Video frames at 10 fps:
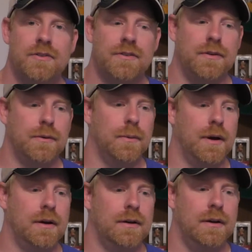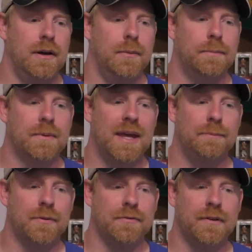to help
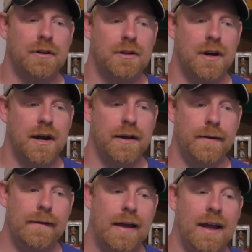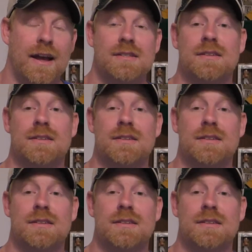keep your foot dry, has